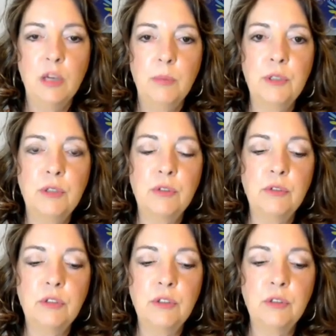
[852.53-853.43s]
But
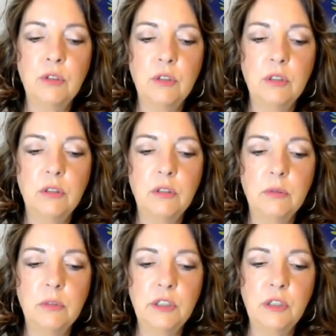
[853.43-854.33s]
your
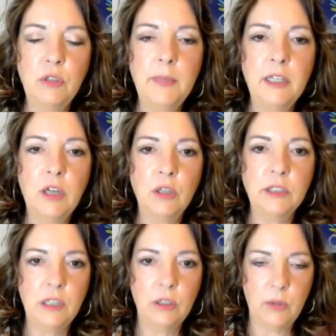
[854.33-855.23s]
soulmate
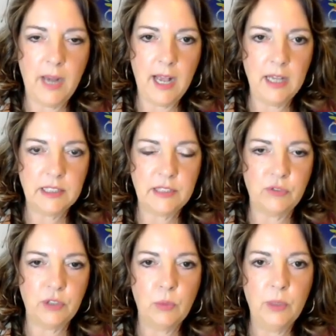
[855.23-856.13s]
also has
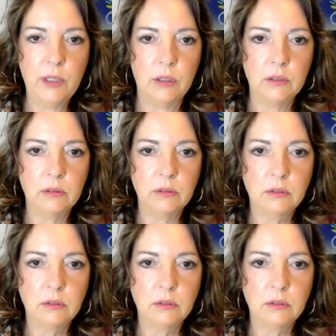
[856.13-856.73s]
free will.